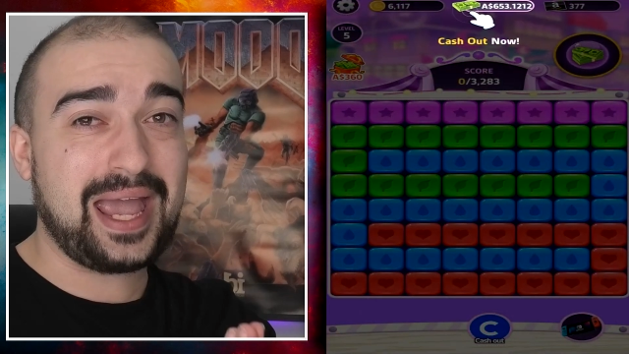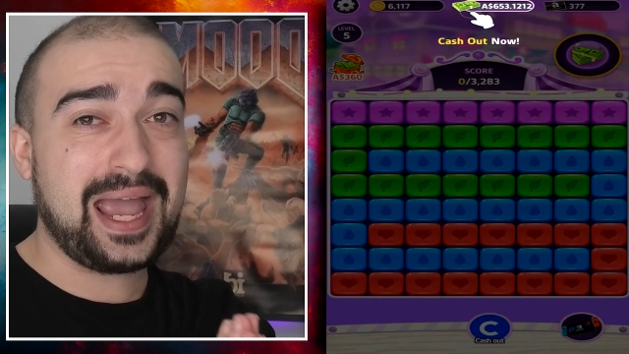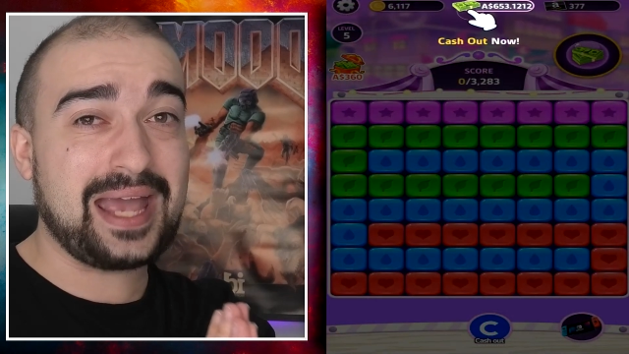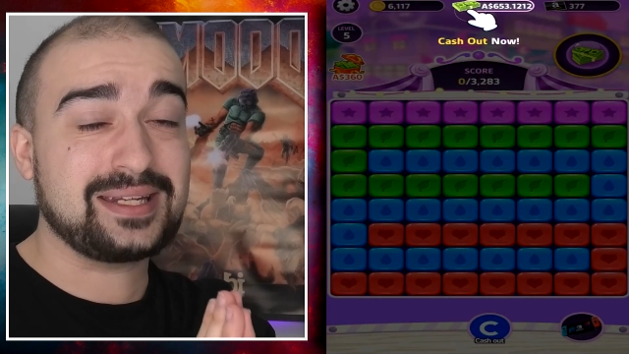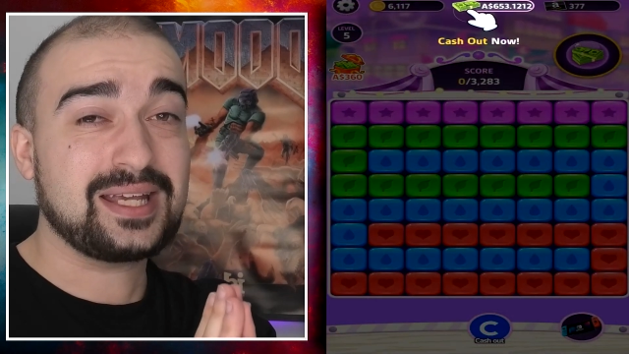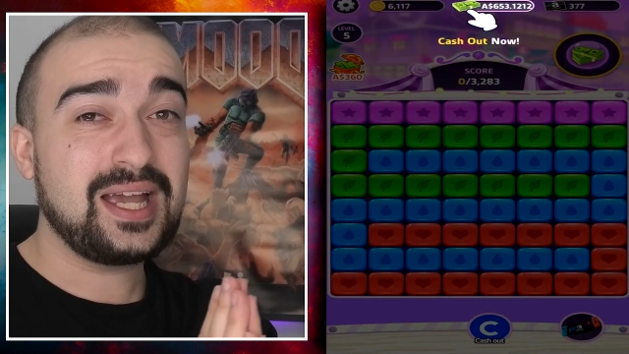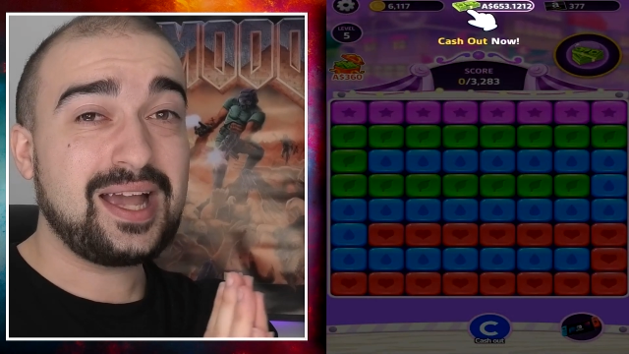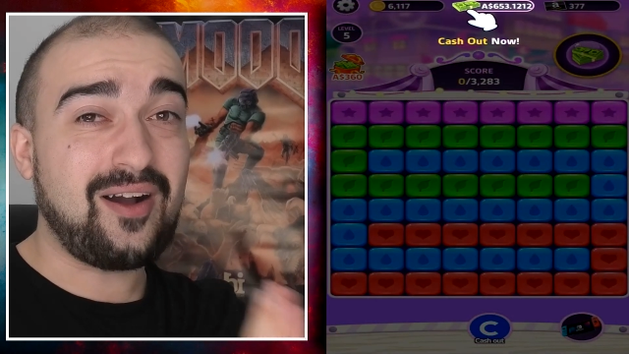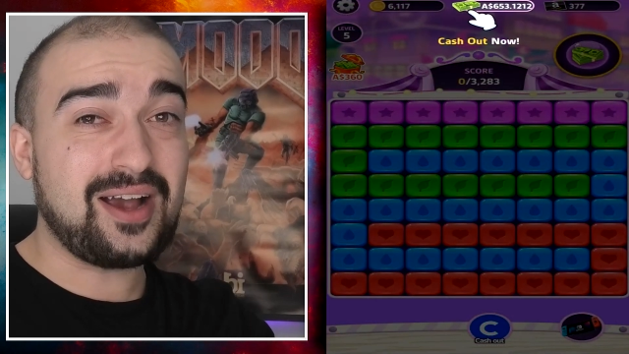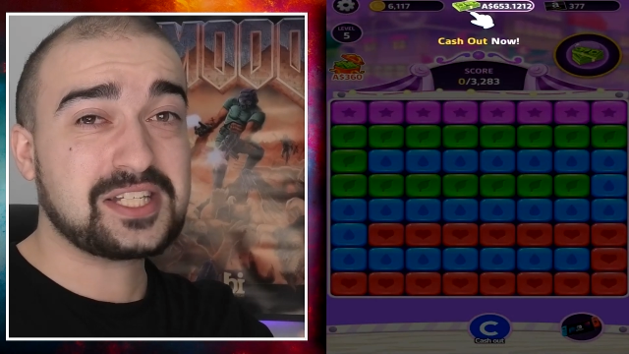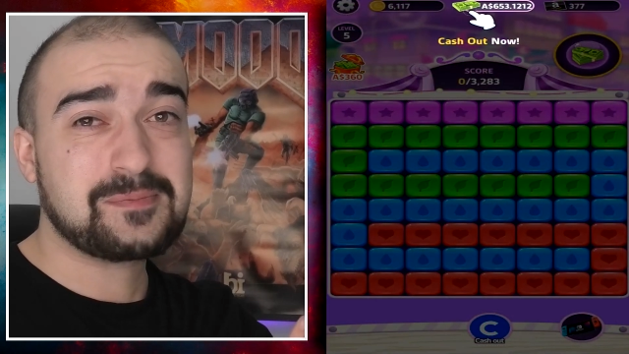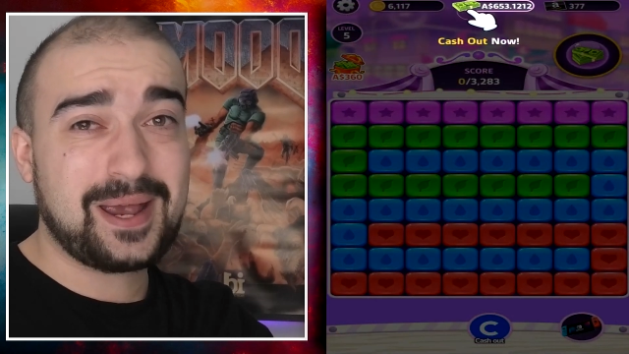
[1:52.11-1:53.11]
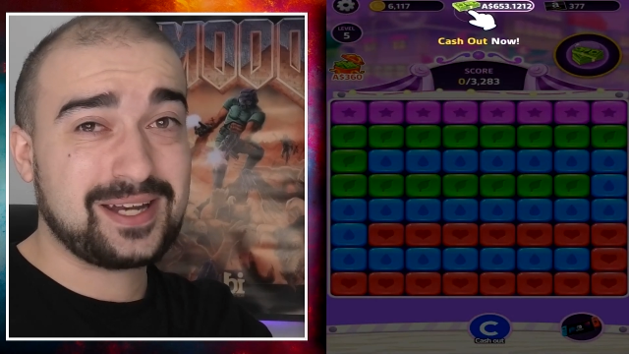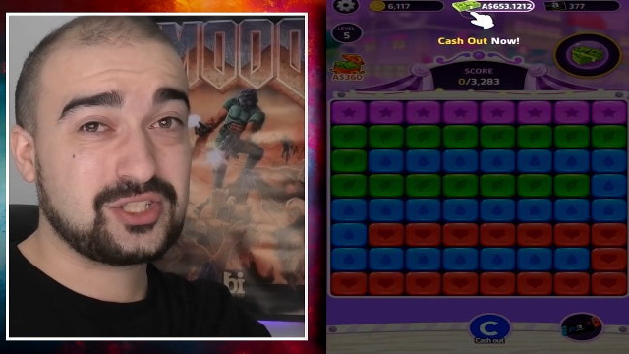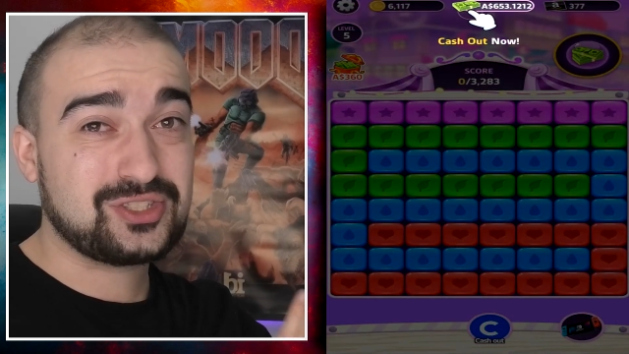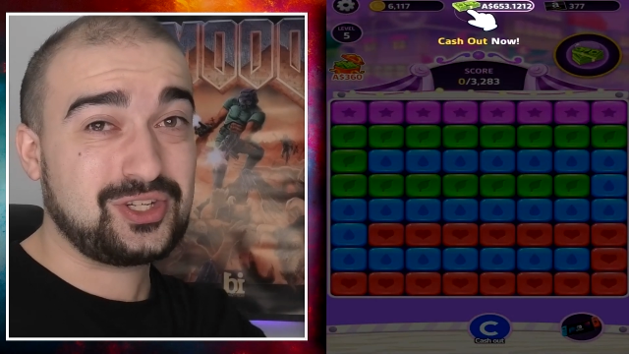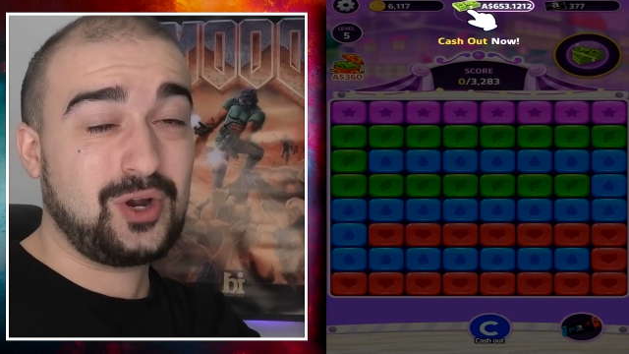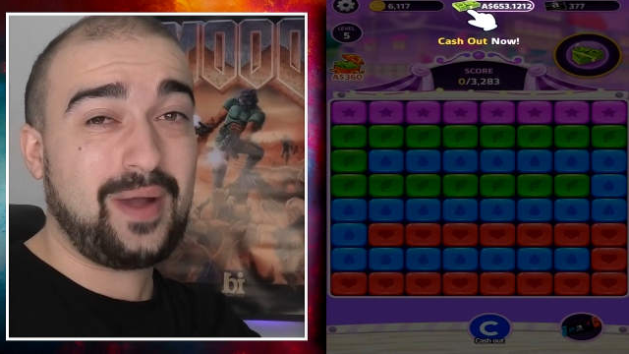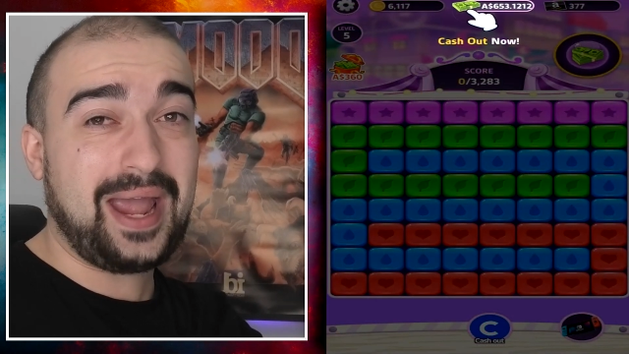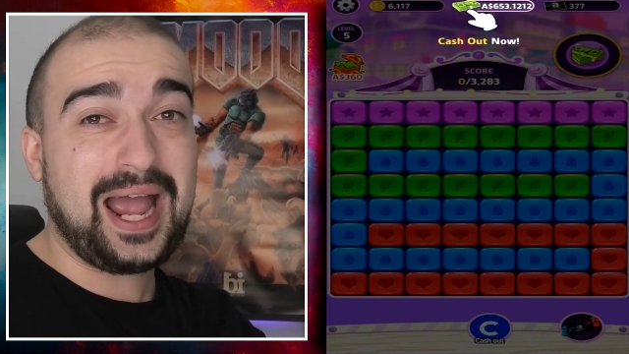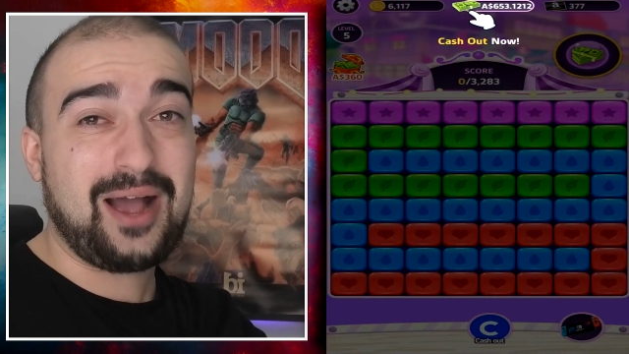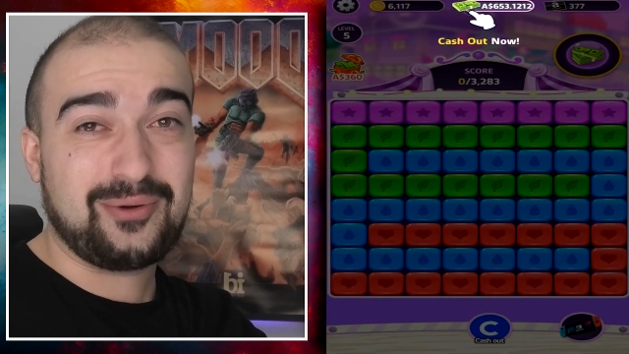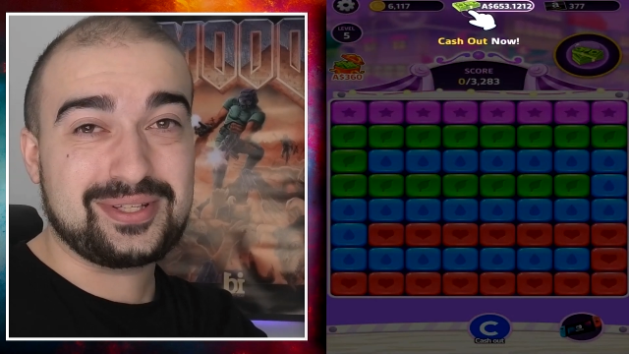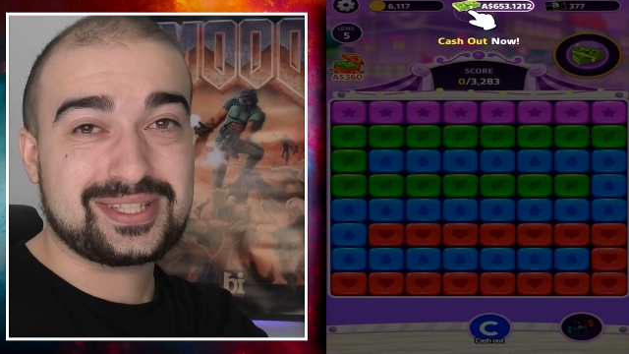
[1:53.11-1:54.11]
and I spent two
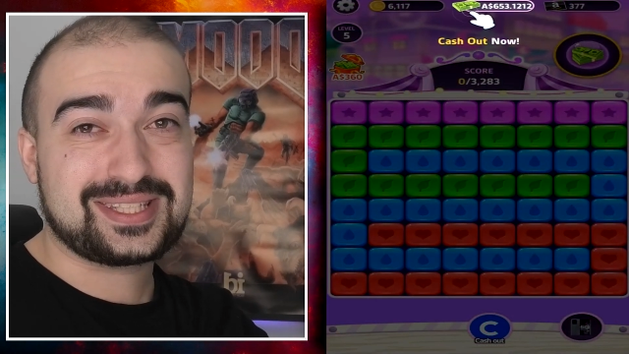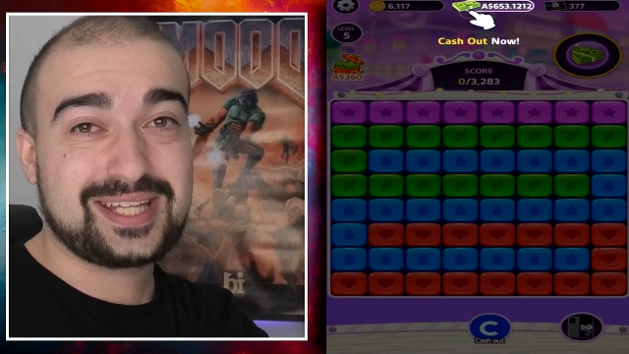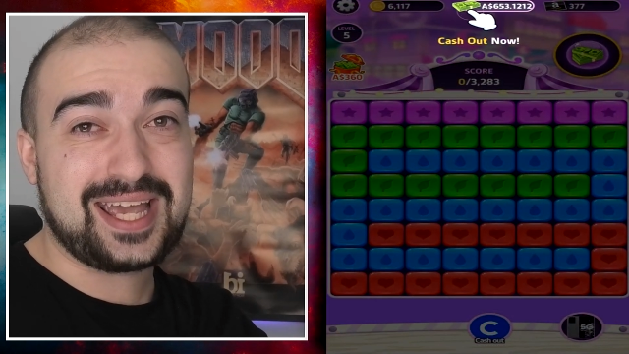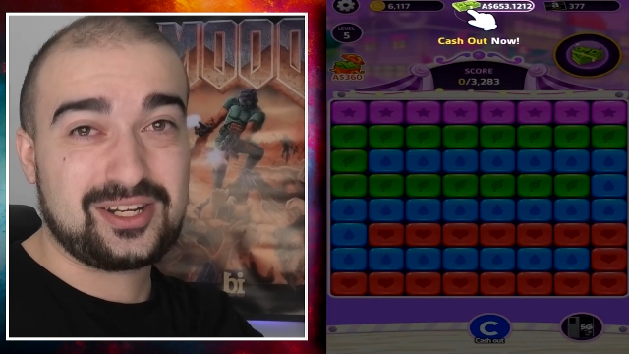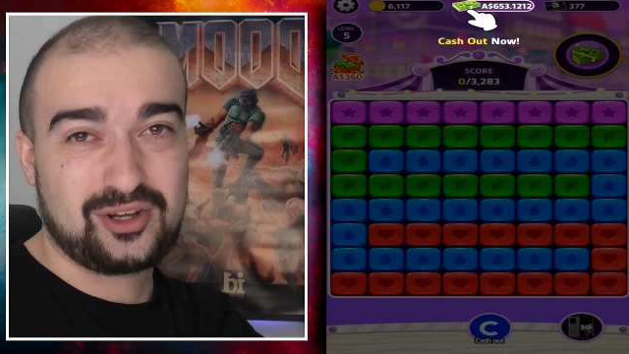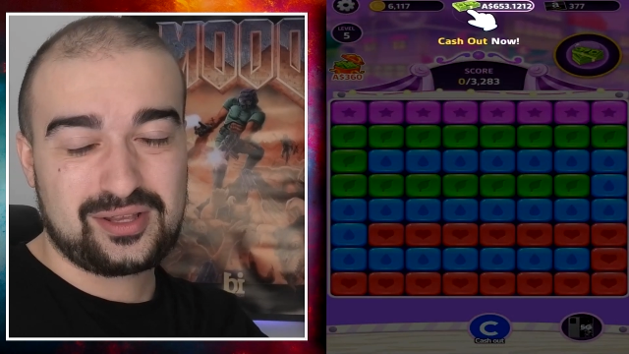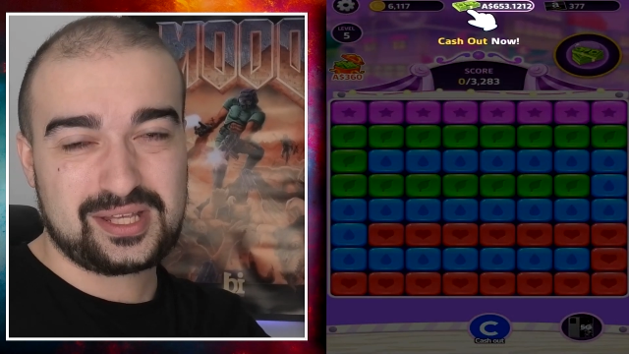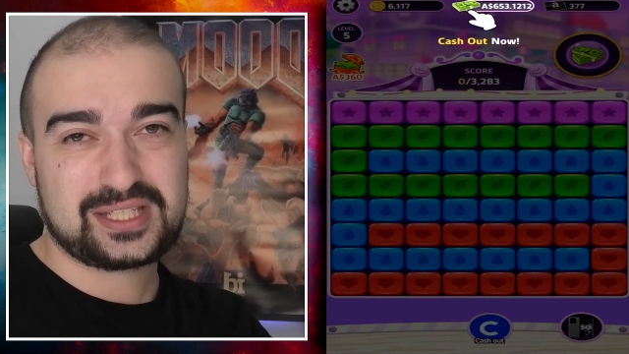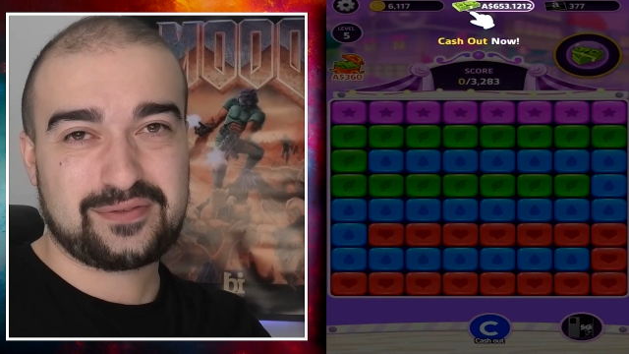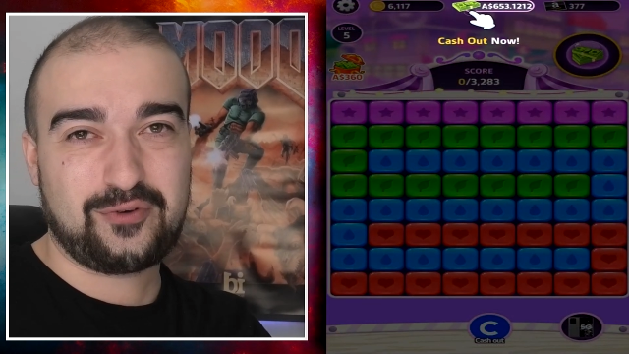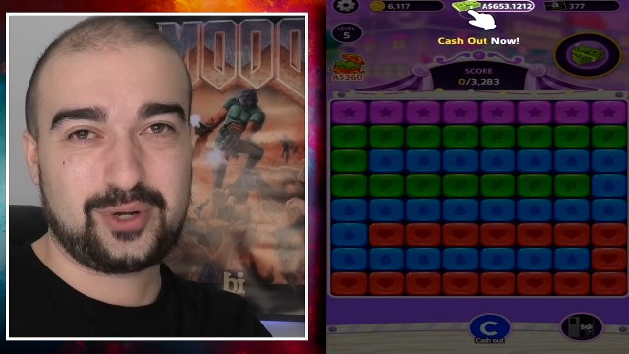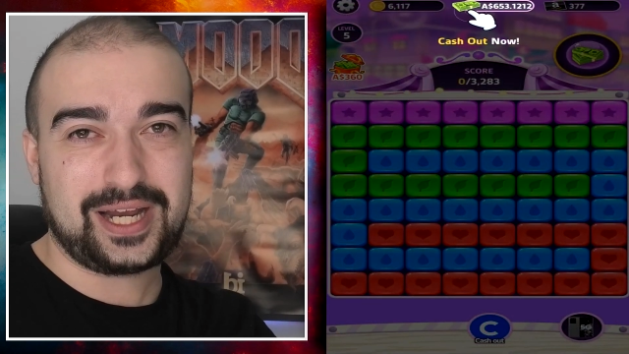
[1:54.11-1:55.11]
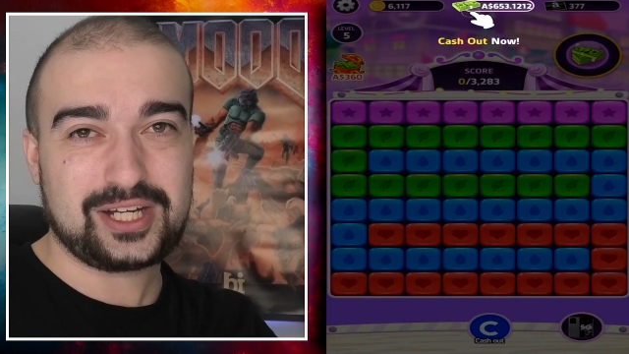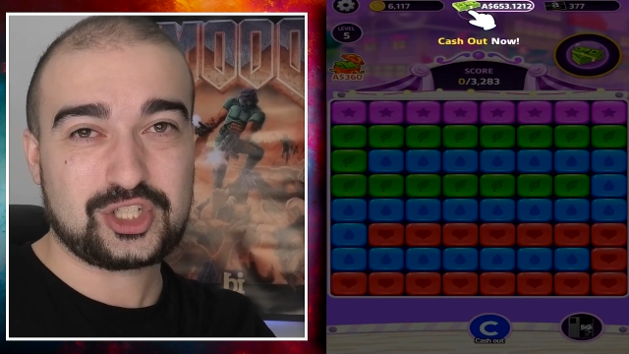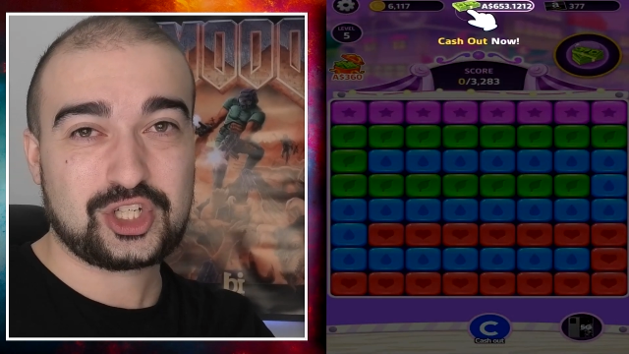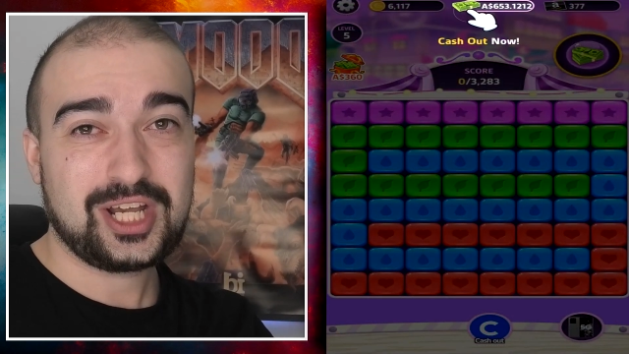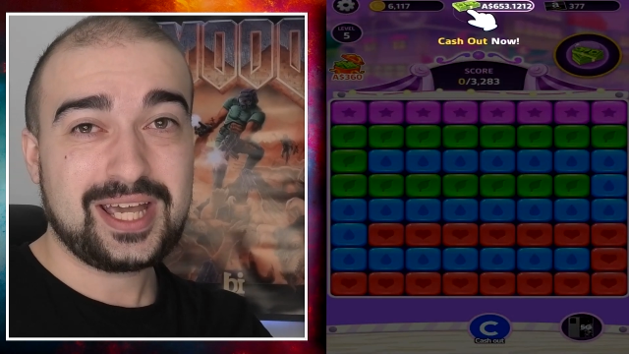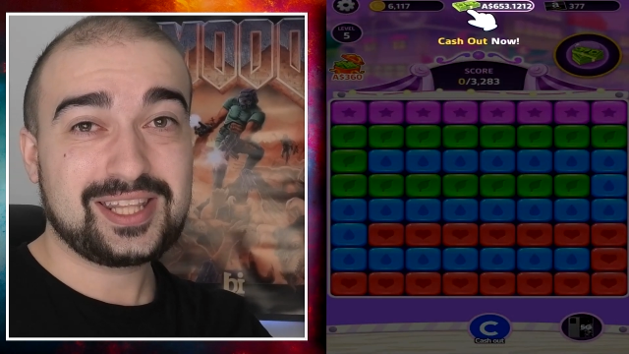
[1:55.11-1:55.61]
hours getting you this footage.